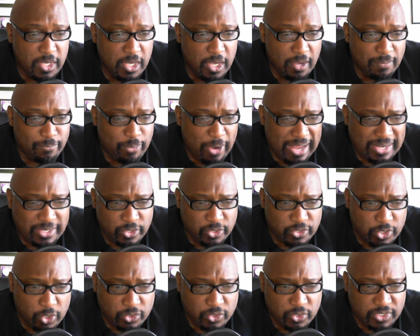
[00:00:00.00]
Practice your
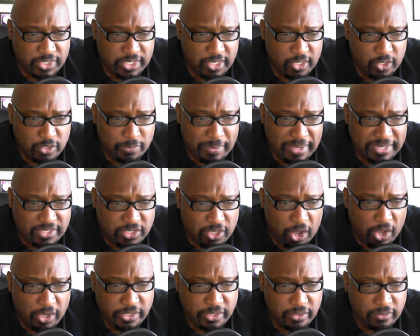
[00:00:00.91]
social skills by
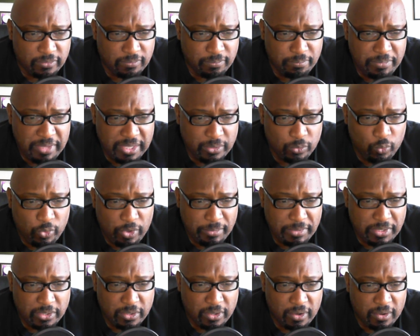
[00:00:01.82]
talking to men and
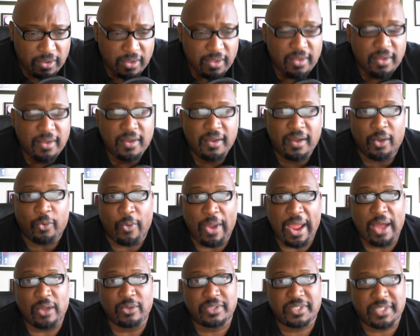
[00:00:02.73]
women
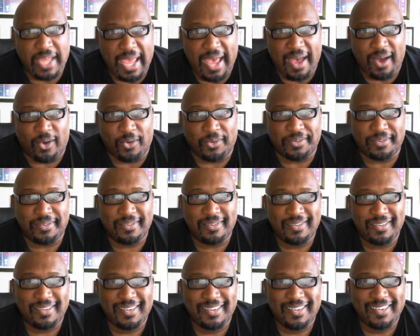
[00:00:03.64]
around town.
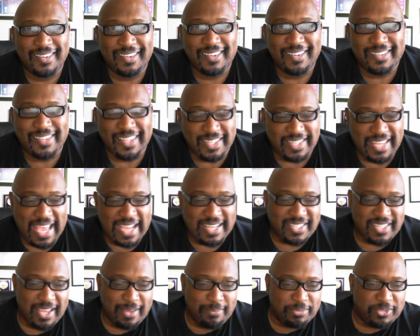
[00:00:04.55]
The exact
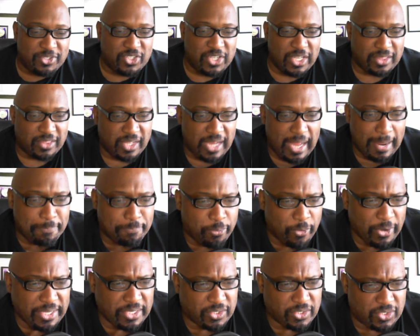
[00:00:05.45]
same shit that I
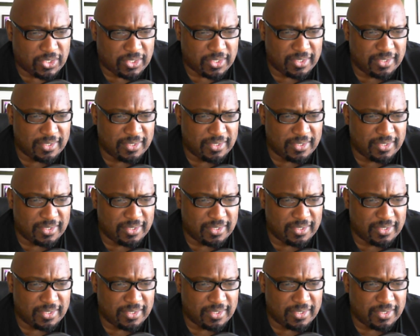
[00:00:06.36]
preach.